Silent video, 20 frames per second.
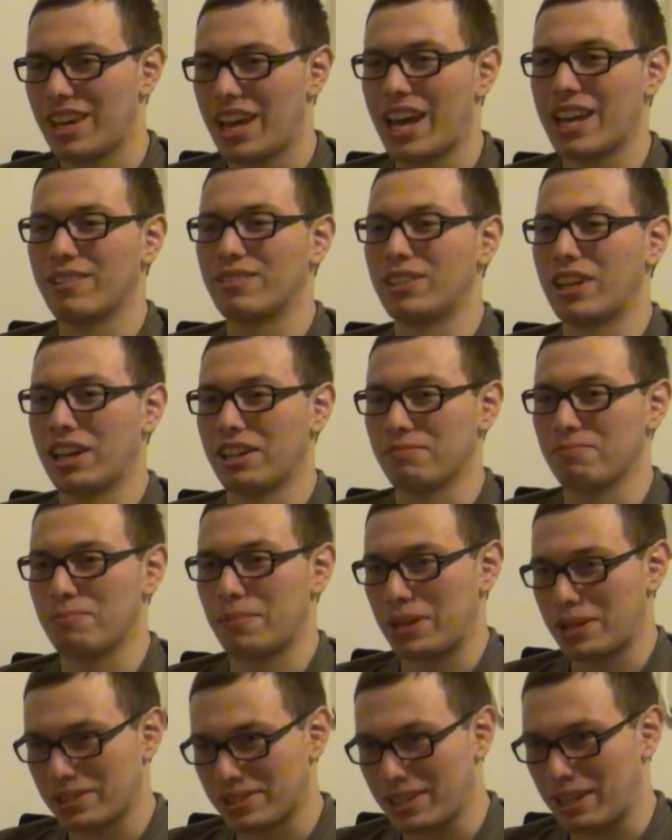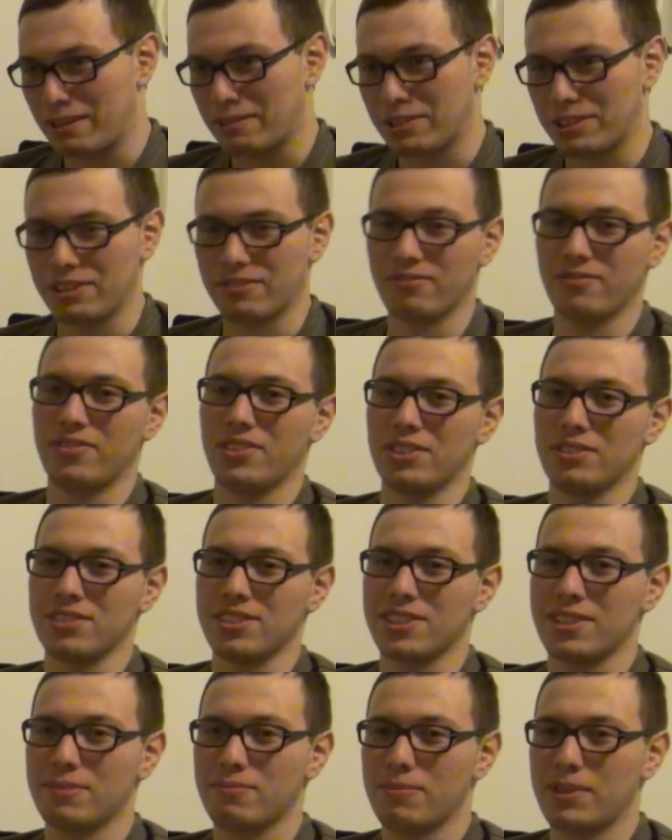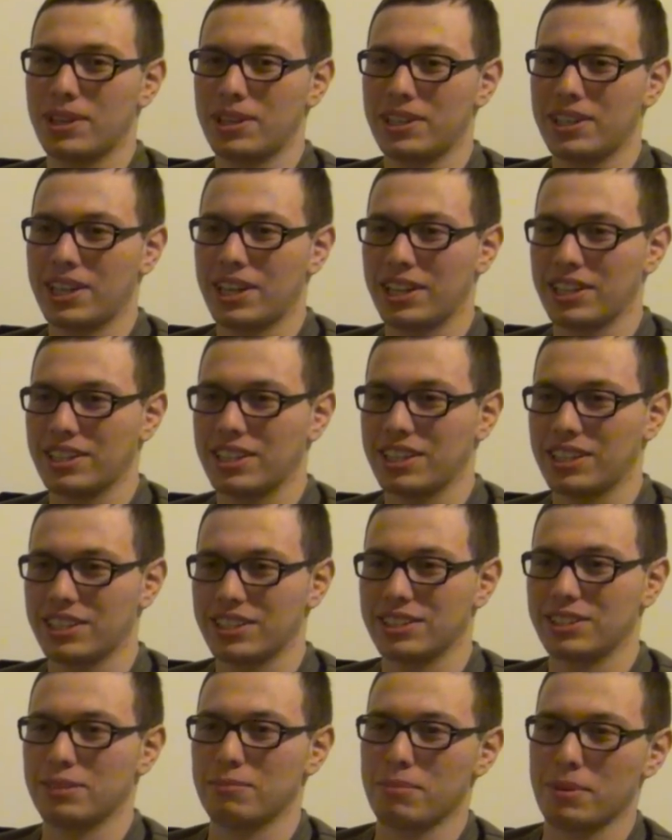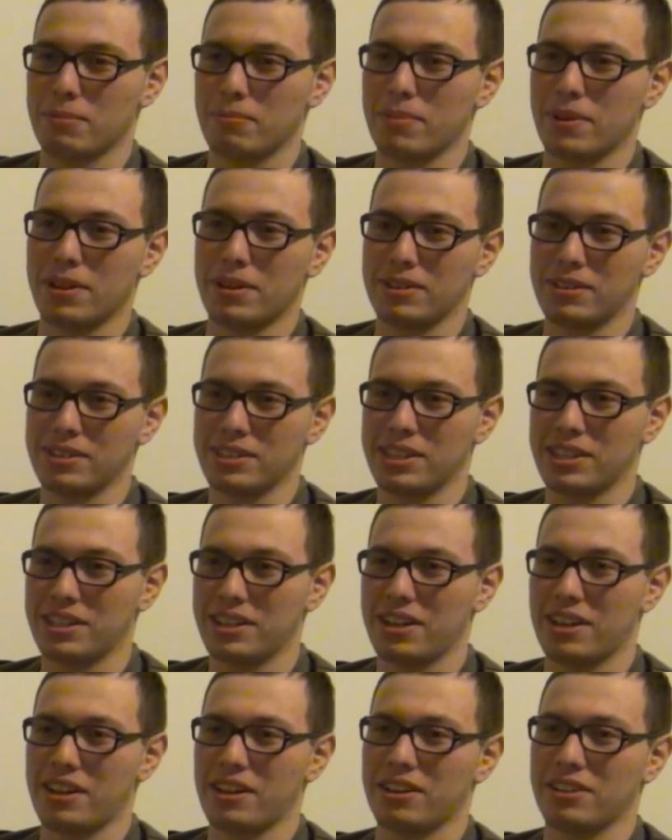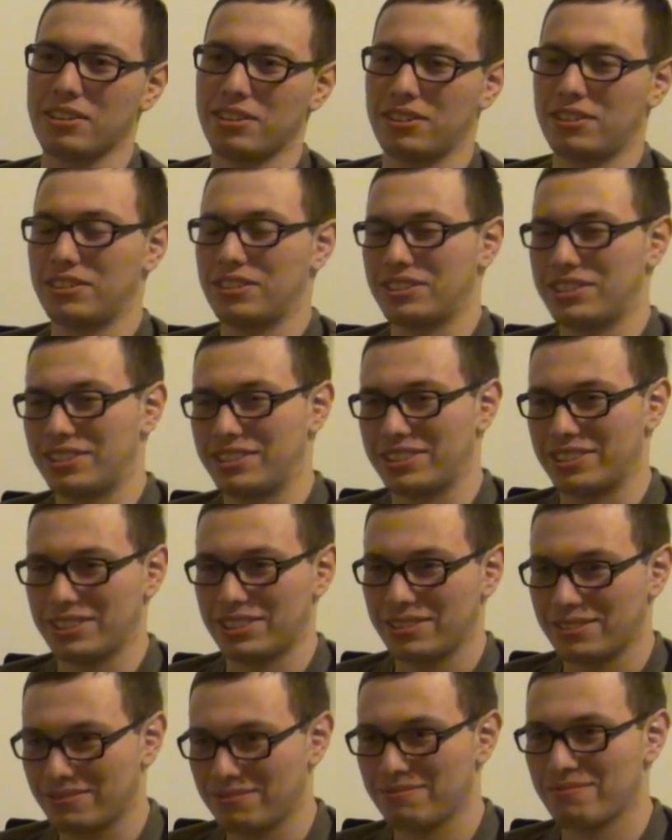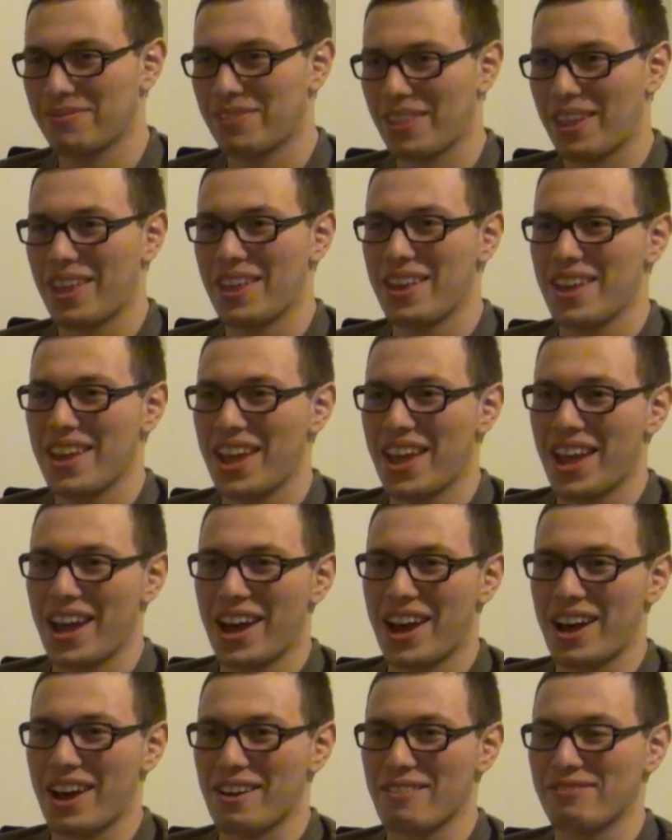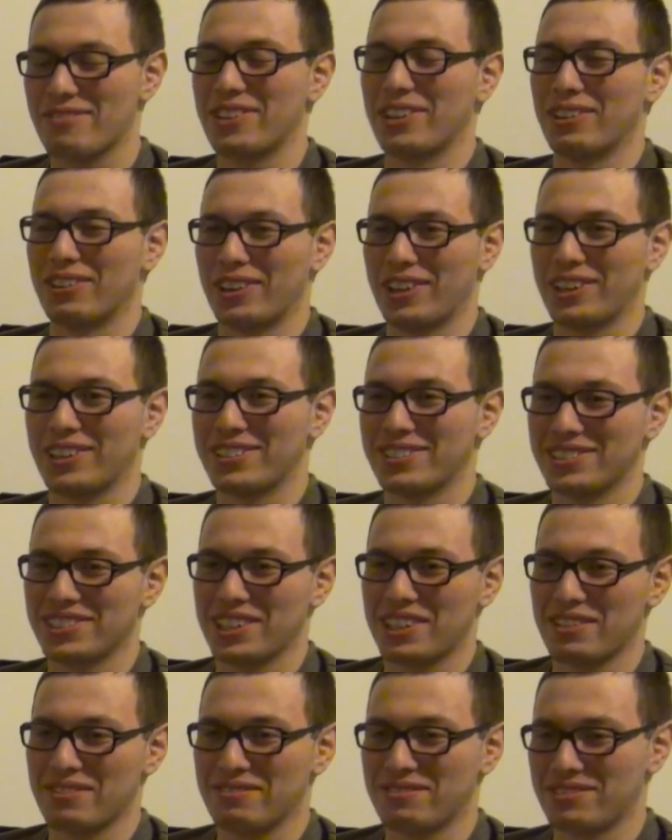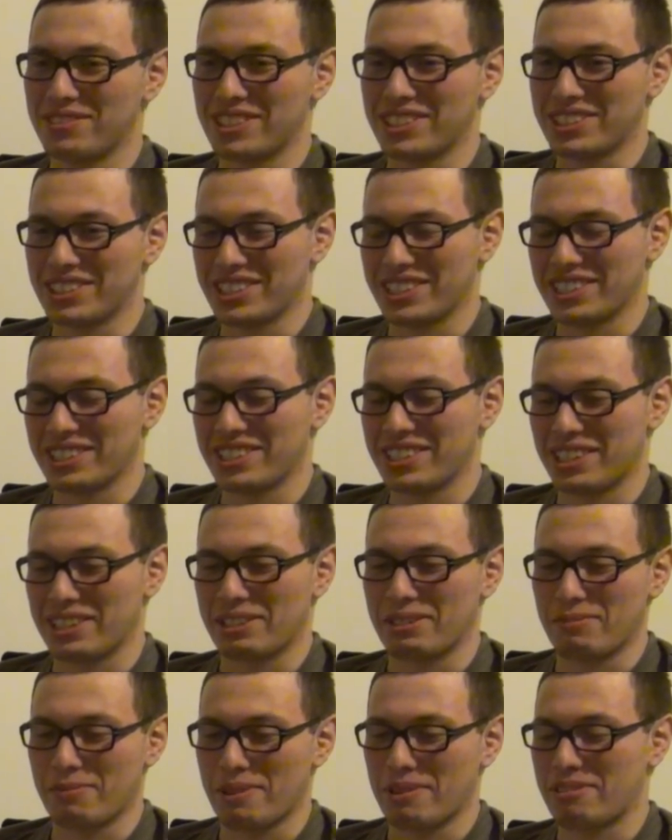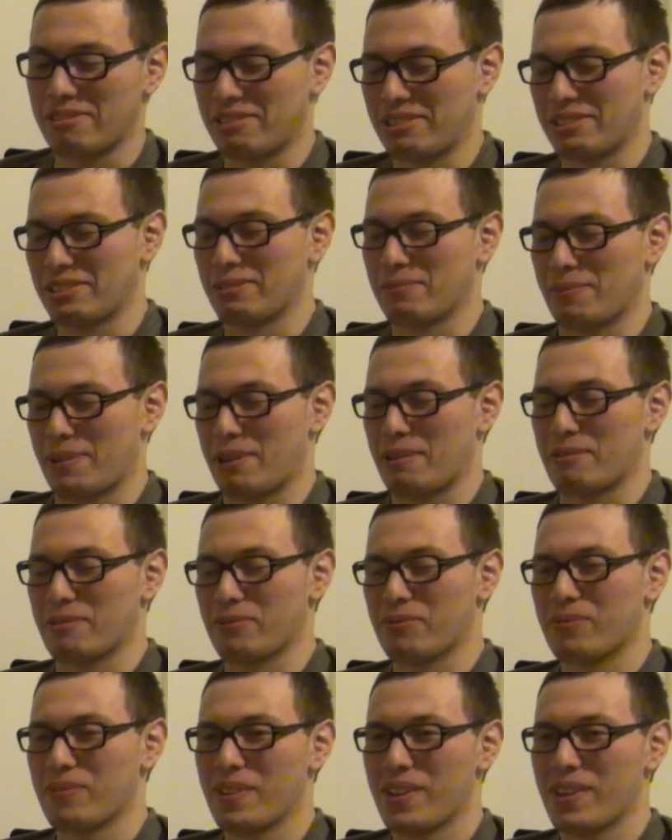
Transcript: and that may sound confusing, but I think it's a bit better than uh, Curtis's uh, theory of what this documentary is about.